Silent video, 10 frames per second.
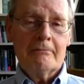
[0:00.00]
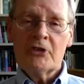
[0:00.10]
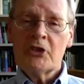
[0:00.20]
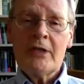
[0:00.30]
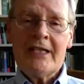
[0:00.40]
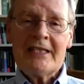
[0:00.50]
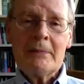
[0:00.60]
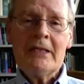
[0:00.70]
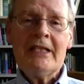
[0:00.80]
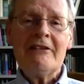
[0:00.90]
degrees of
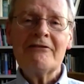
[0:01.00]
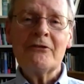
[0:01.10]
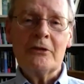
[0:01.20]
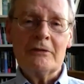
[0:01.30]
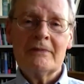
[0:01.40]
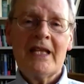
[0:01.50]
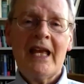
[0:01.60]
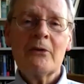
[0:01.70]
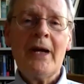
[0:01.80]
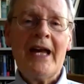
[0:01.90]
belief or
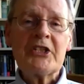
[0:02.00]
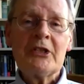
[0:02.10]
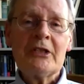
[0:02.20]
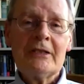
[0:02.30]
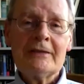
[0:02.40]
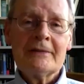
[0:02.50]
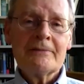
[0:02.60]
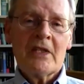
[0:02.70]
rational